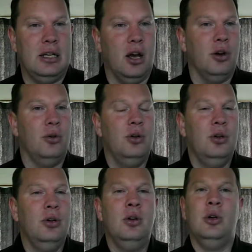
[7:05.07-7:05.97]
owe?
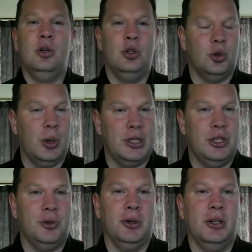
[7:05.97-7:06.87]
$20
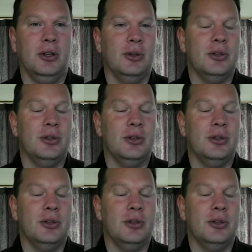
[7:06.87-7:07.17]
trillion.